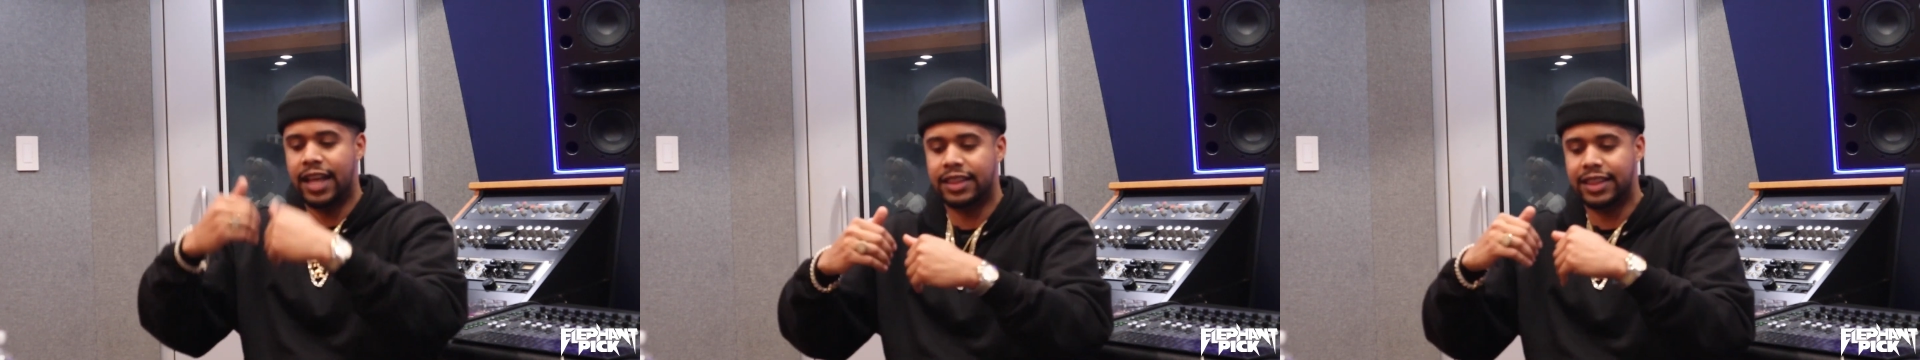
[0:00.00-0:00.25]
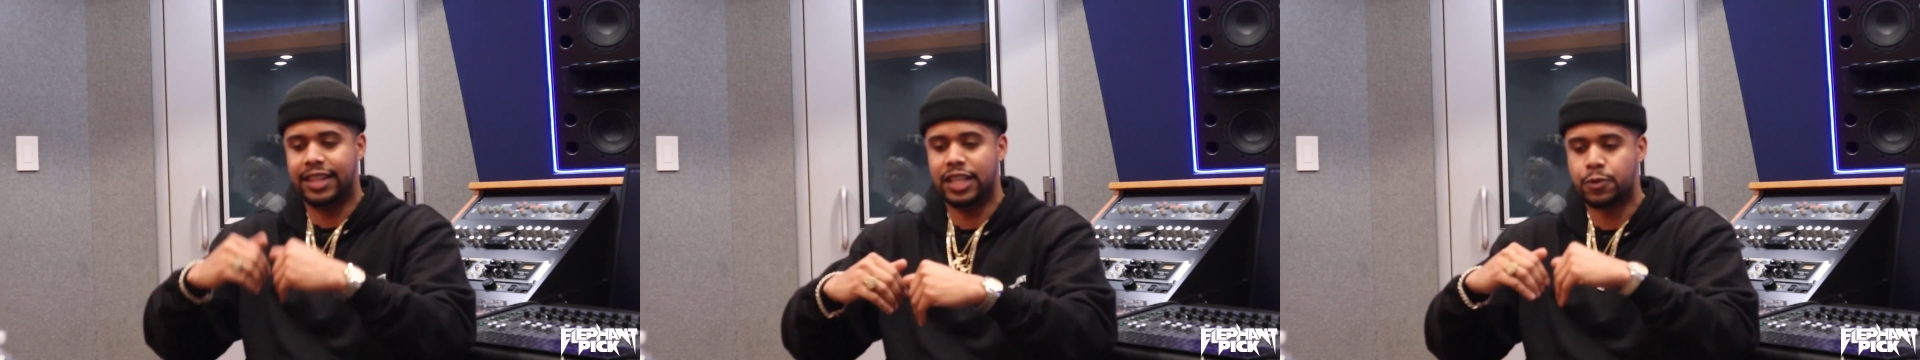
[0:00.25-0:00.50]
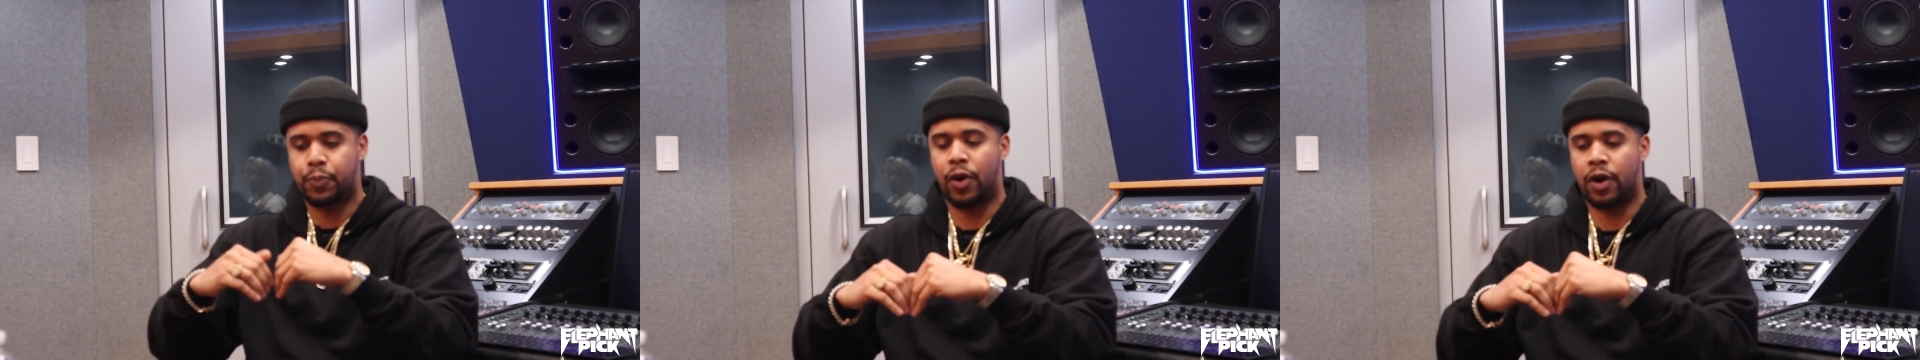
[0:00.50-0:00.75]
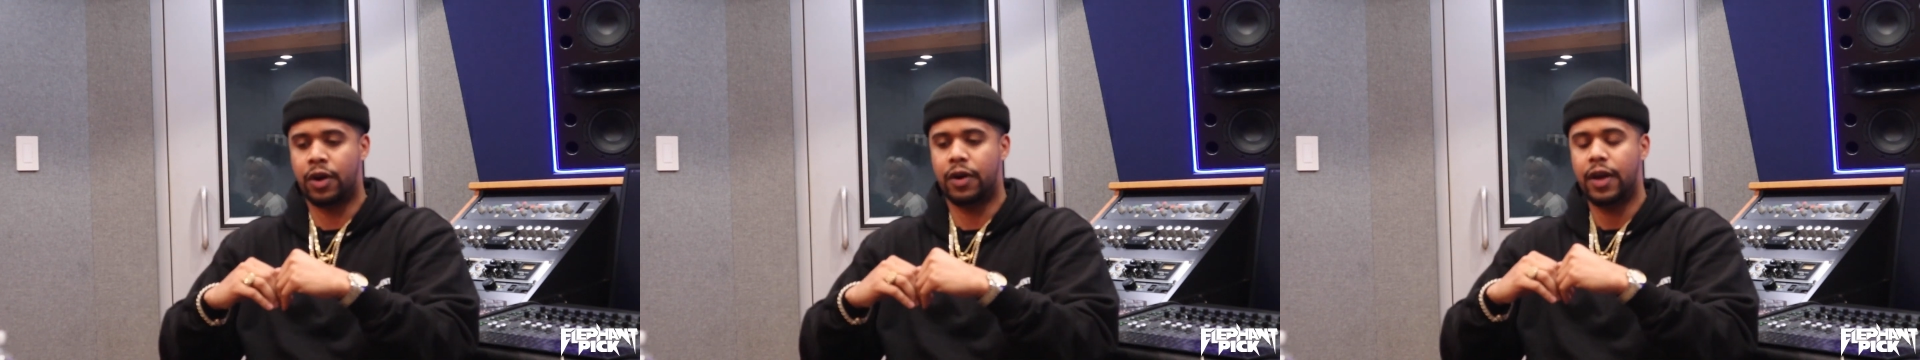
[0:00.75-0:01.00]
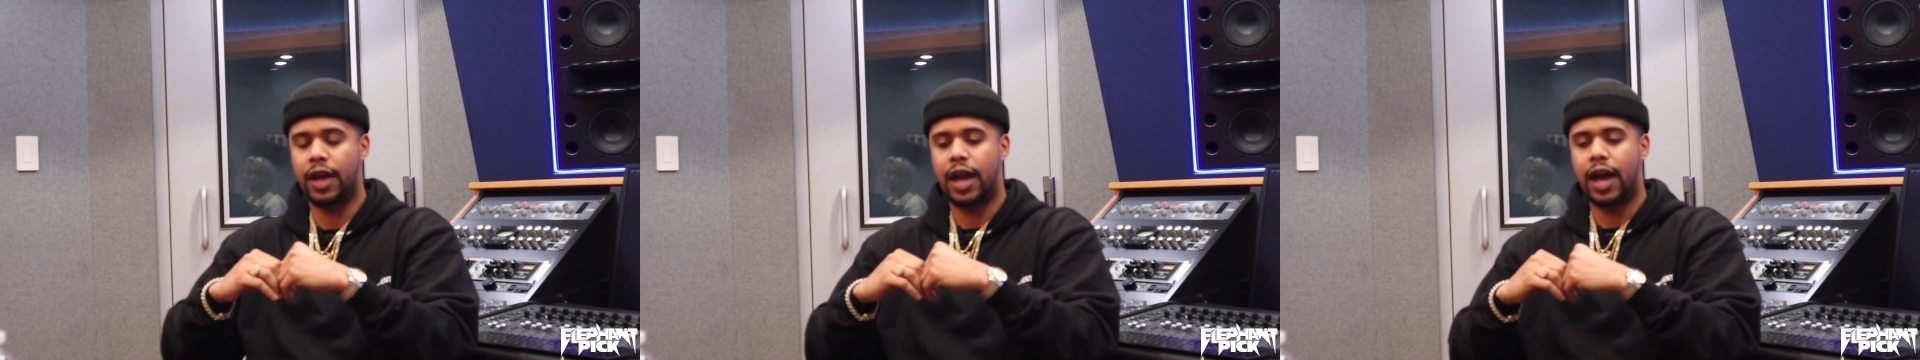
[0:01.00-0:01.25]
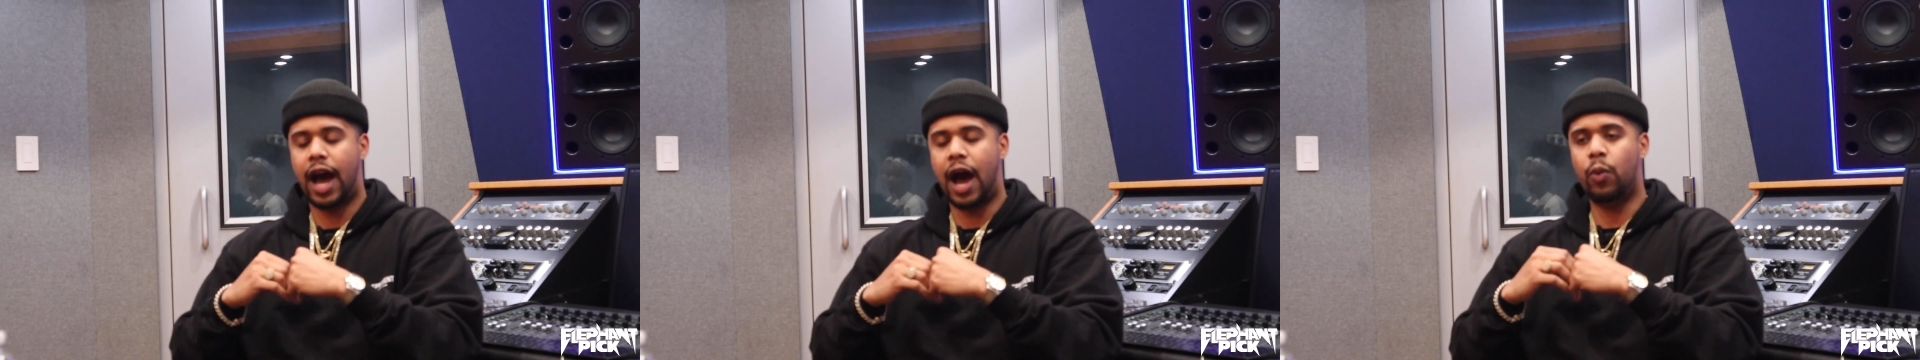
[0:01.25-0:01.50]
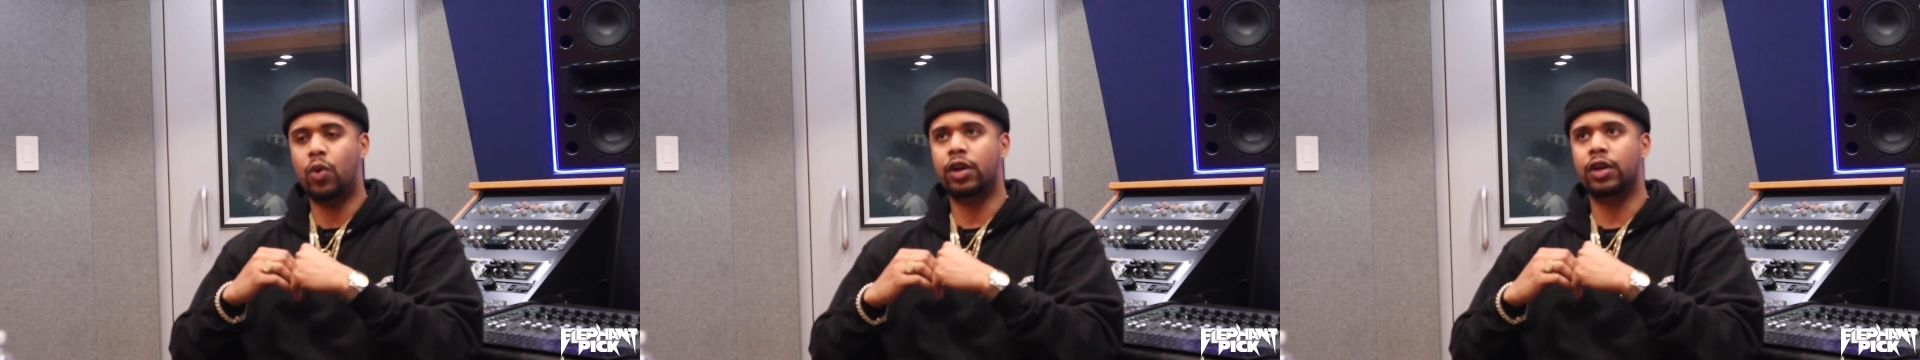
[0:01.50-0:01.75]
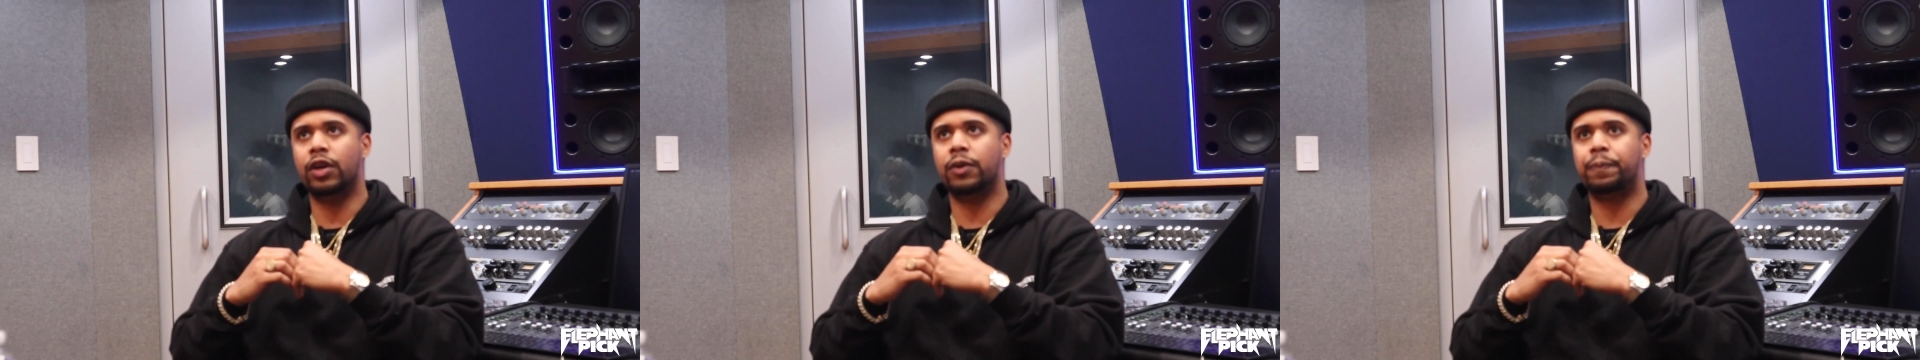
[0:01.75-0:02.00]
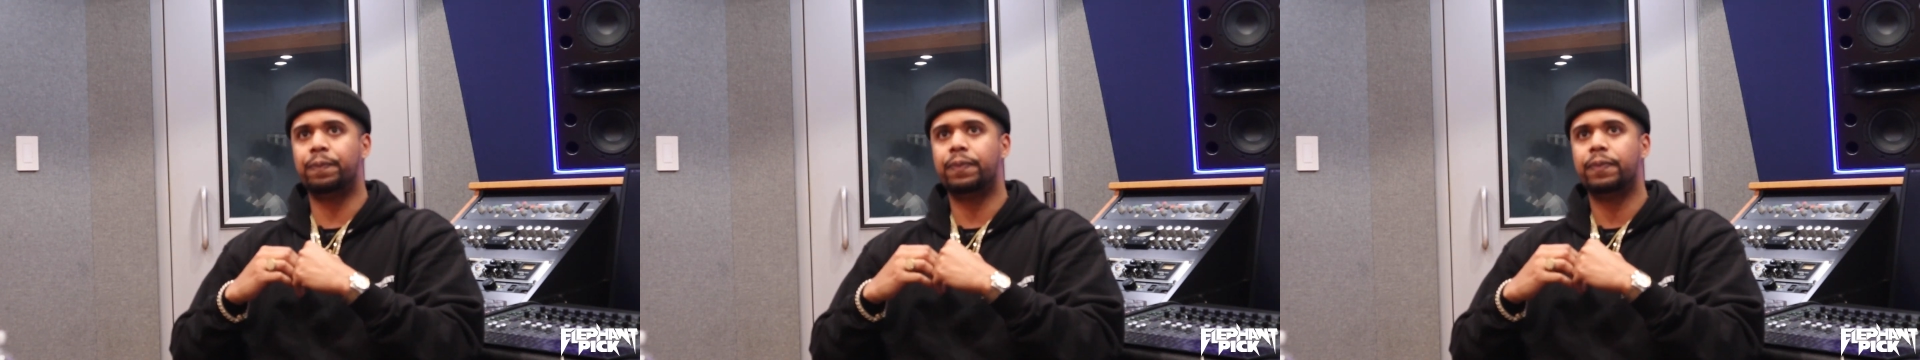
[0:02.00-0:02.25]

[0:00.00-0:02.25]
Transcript: end this part, I wanna,